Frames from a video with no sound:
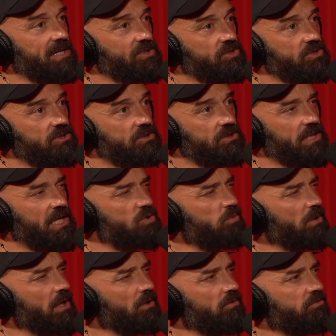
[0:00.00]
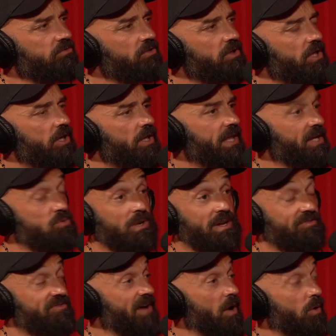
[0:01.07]
that's what I love. That's what I
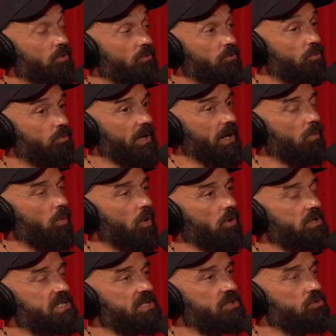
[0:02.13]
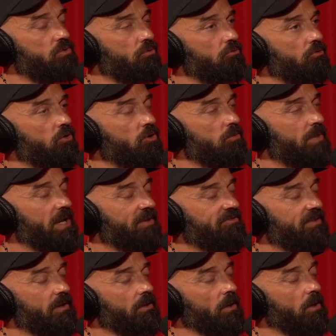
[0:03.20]
found when I walked into a room and I
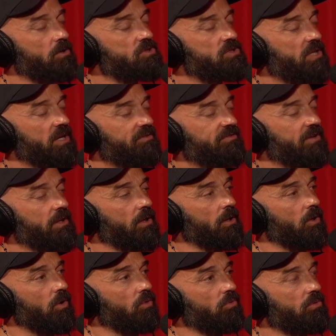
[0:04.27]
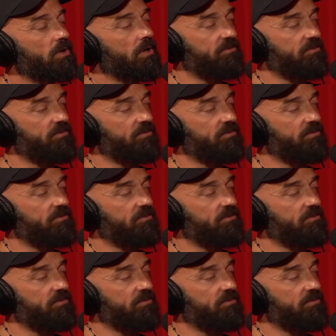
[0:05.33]
felt lost and I felt alone.